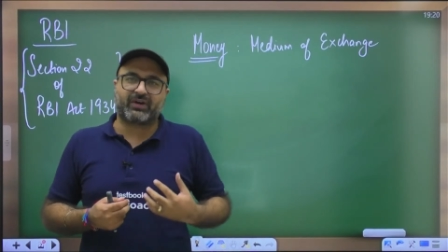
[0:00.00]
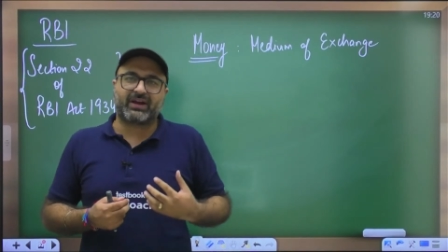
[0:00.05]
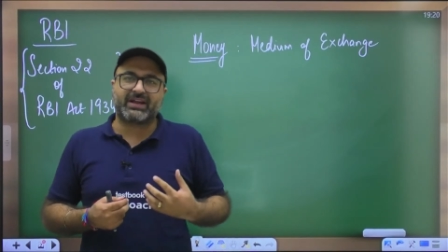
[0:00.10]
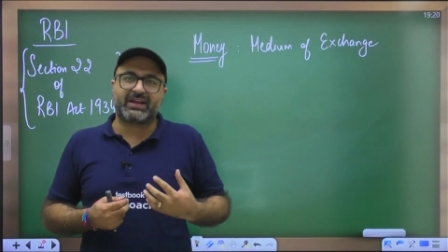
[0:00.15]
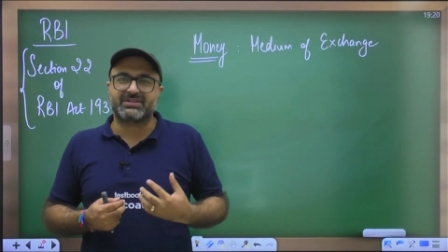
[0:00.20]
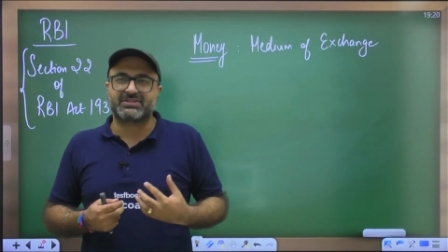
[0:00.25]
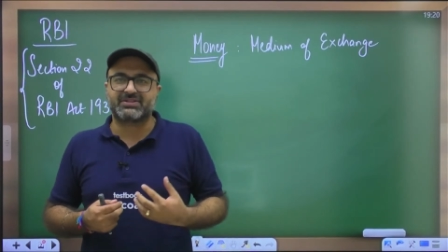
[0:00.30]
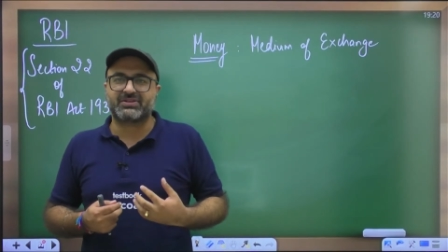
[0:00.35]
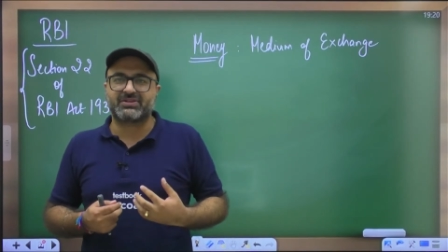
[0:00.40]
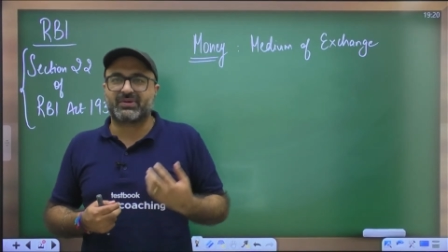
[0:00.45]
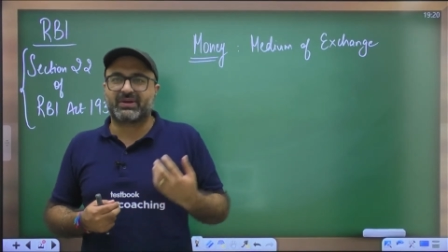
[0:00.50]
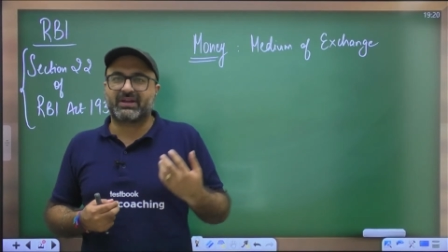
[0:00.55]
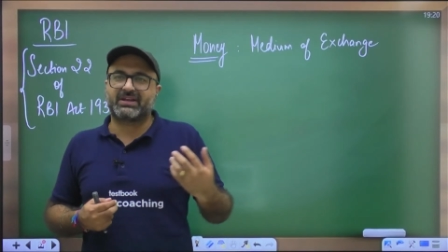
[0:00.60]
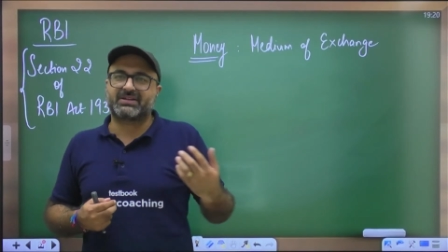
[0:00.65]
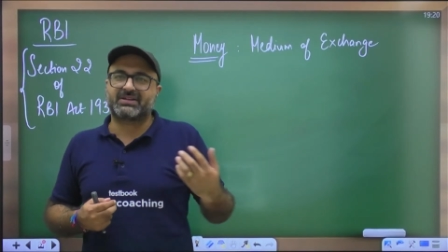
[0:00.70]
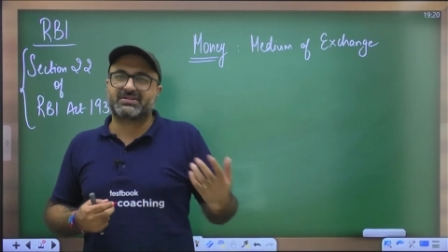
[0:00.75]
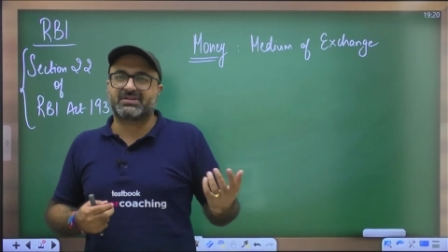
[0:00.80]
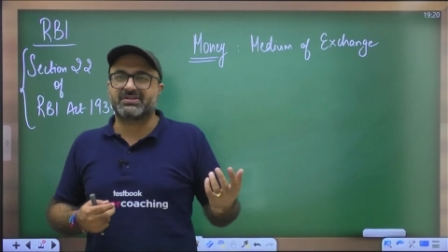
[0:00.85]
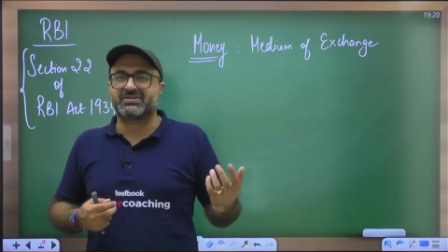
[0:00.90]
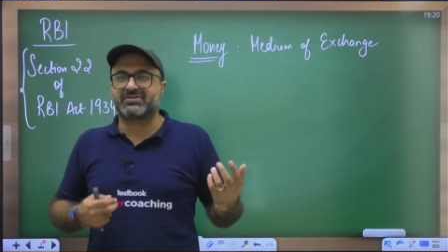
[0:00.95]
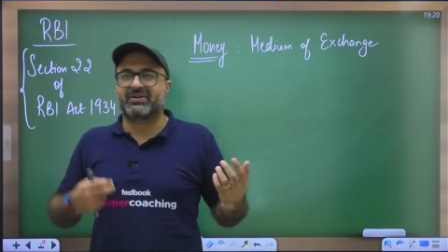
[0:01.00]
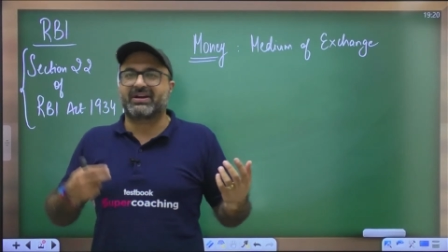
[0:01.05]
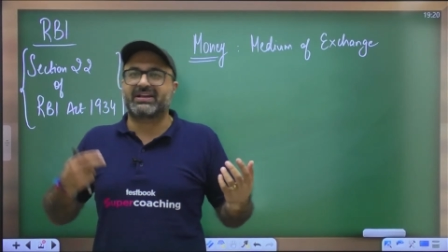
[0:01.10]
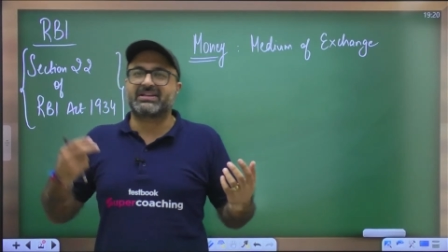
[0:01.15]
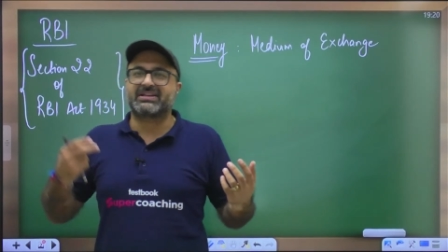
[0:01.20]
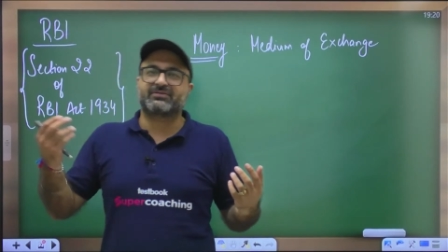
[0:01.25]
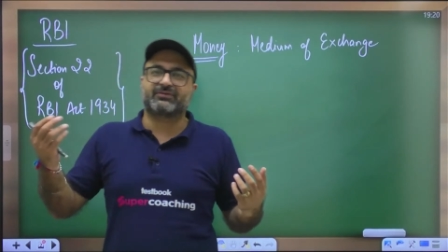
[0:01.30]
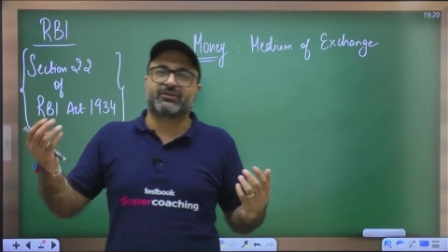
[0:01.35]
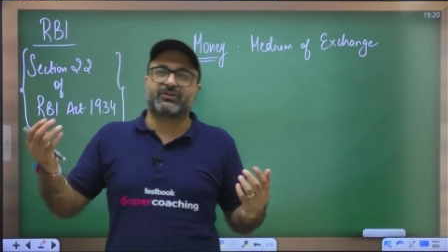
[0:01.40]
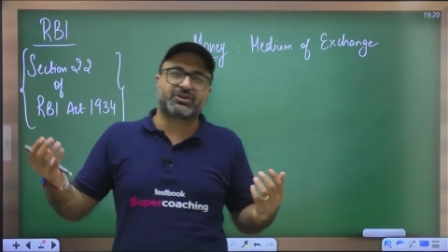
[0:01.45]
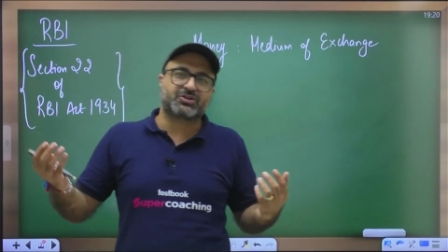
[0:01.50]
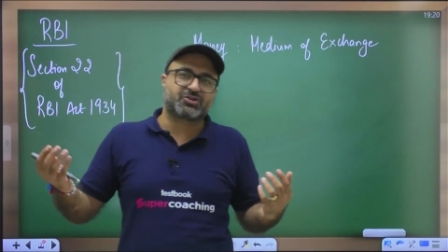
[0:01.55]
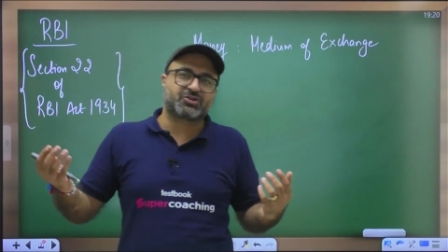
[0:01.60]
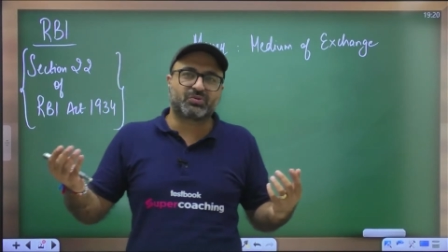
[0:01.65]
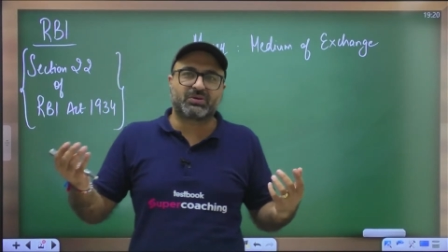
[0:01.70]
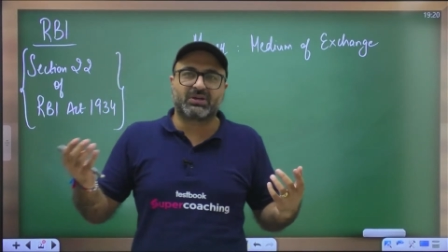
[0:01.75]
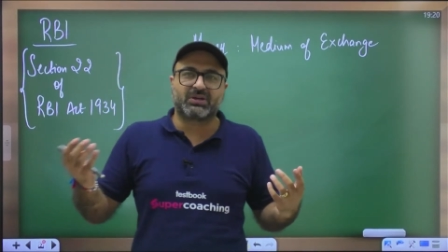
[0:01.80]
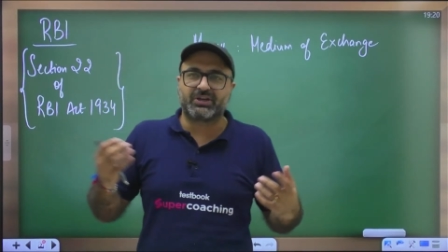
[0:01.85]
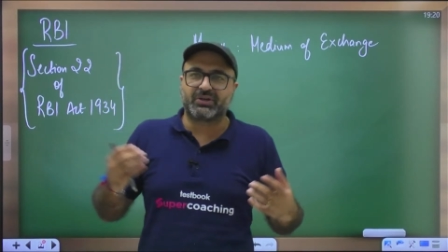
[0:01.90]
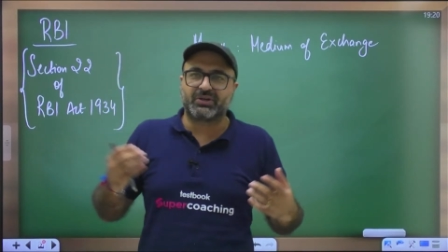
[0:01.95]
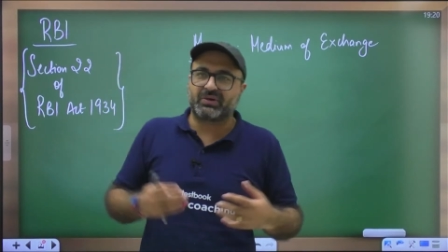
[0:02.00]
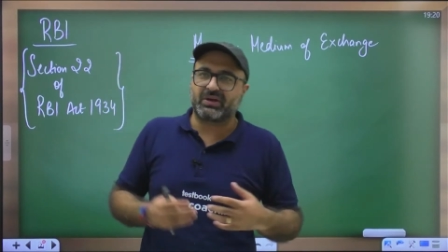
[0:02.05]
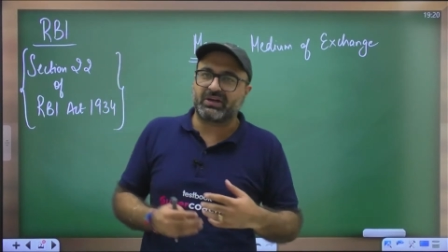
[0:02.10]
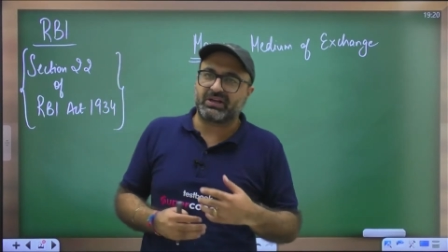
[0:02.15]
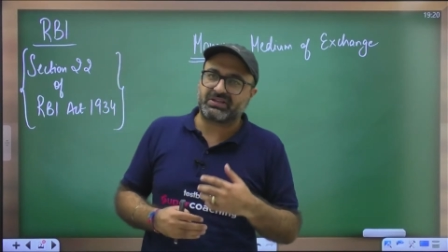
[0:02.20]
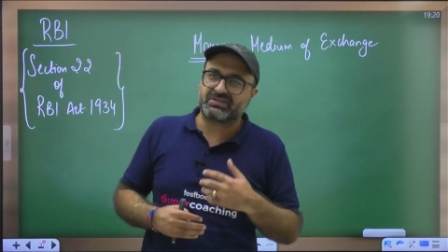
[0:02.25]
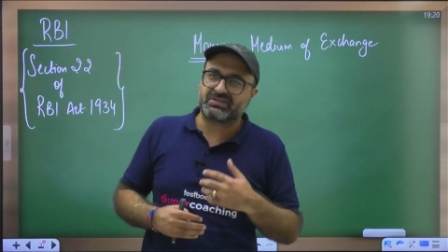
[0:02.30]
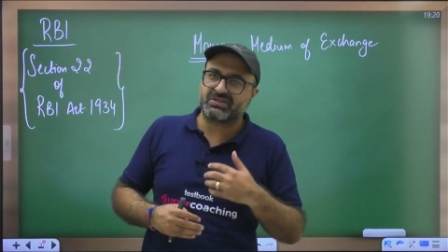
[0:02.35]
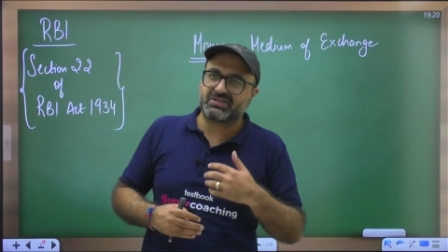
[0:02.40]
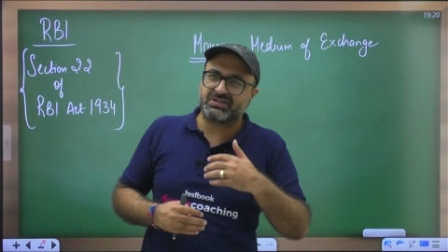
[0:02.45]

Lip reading: you can exchange rice for sugar, you can exchange